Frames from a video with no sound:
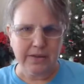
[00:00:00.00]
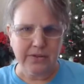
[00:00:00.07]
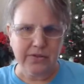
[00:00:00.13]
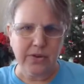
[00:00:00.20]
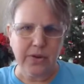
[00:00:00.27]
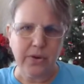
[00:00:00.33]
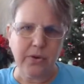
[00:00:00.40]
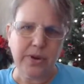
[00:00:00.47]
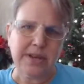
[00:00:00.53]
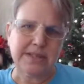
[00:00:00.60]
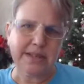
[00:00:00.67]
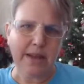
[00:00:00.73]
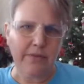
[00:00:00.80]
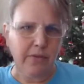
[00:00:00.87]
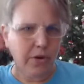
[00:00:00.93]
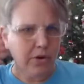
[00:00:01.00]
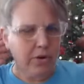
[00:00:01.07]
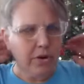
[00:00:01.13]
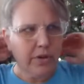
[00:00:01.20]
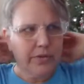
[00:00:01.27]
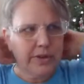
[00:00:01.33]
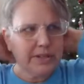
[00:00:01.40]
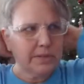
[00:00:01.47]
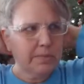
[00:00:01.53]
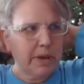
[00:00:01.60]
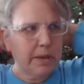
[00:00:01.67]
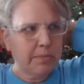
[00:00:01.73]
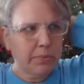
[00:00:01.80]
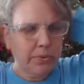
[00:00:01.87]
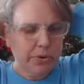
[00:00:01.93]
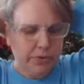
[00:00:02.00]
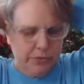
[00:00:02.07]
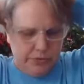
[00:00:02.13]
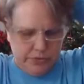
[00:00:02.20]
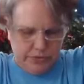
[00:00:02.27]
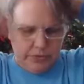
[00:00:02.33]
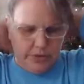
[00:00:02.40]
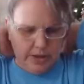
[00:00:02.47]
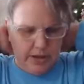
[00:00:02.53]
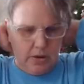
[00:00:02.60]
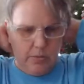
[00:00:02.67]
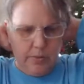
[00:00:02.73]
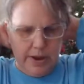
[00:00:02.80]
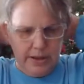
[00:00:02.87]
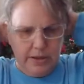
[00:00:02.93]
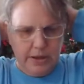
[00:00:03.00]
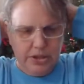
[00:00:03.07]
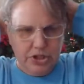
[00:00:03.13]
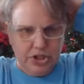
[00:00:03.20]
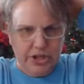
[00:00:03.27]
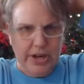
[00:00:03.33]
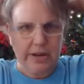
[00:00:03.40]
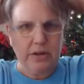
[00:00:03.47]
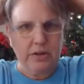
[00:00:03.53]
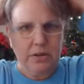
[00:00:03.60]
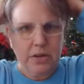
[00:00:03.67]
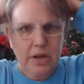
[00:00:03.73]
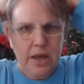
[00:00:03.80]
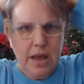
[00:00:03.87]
So, because I've heard all these people who do like a weight loss channel